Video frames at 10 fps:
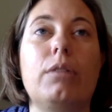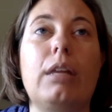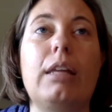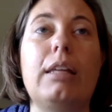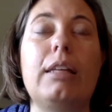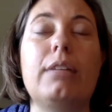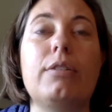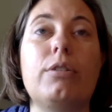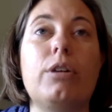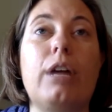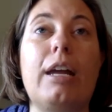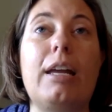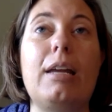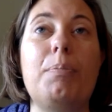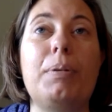is there
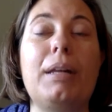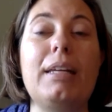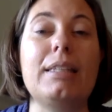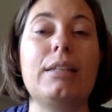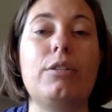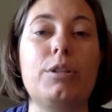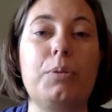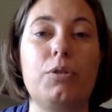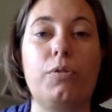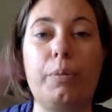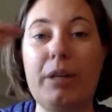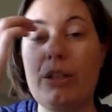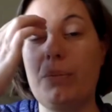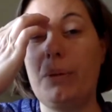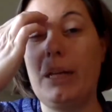a place in our spiritual
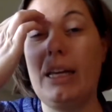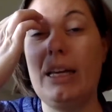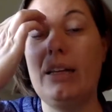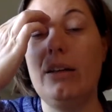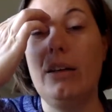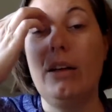formation plan